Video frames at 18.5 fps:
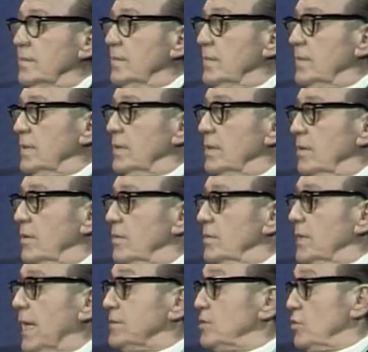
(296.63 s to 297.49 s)
You know,
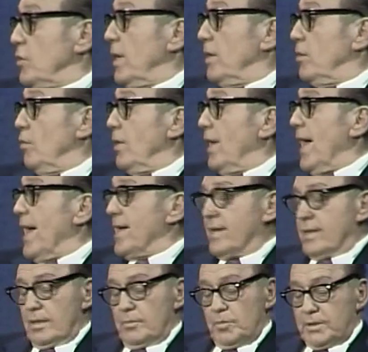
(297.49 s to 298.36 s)
and that's why I don't
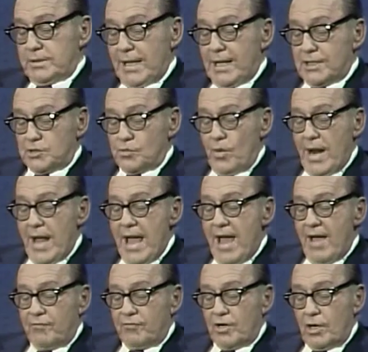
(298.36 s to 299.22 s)
like it. But that's where I
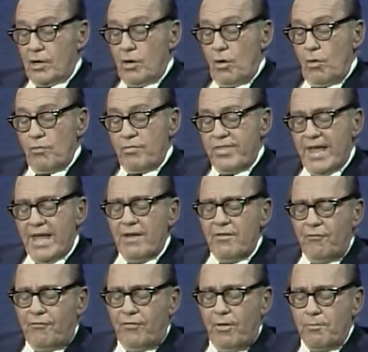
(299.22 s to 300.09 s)
have to go.
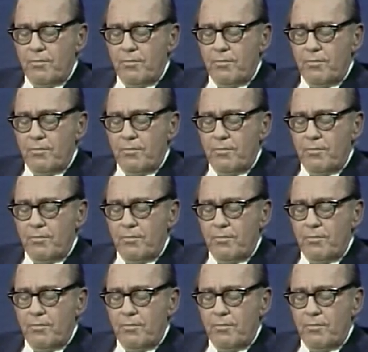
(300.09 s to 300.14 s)
Then from